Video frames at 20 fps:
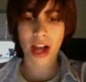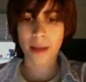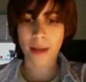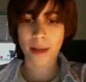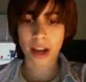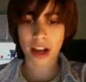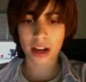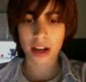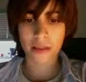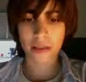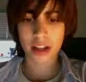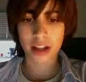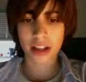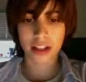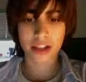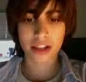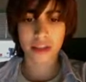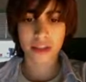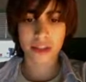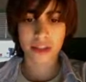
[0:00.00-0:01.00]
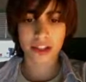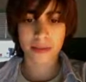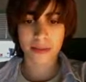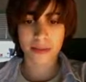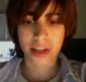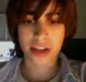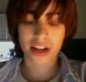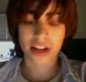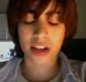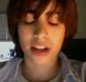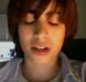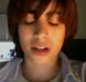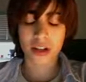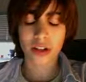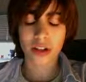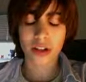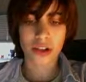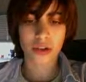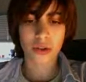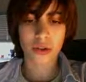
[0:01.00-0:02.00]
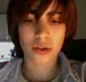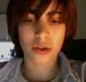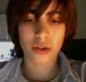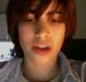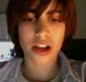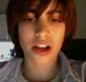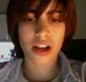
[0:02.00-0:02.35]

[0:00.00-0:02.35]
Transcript: I'm not completely sure depending on what your